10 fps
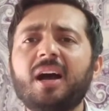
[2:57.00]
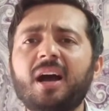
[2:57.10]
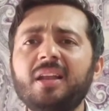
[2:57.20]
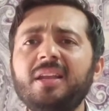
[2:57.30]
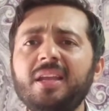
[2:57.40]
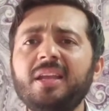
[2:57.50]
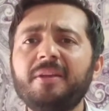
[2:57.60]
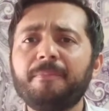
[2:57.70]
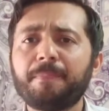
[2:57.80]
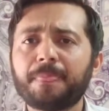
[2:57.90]

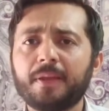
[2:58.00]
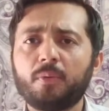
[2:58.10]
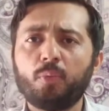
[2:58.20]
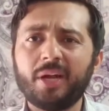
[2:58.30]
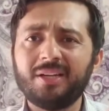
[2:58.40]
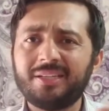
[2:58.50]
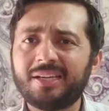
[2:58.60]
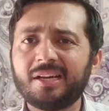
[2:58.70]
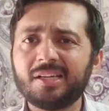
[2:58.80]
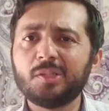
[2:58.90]
Ali will
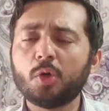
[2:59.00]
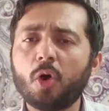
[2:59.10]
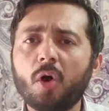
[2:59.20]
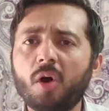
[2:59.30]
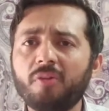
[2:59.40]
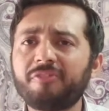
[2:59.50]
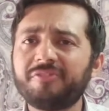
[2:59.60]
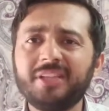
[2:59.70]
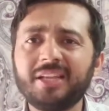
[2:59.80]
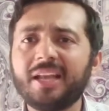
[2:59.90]
turn off
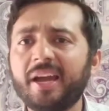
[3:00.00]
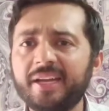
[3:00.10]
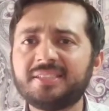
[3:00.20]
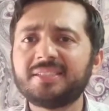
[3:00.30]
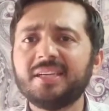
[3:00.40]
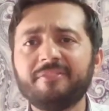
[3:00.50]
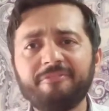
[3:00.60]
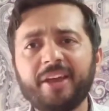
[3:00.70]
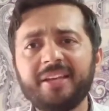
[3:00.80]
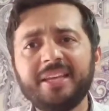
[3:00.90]
the lights
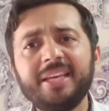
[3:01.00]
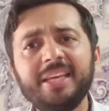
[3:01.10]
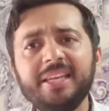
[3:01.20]
when he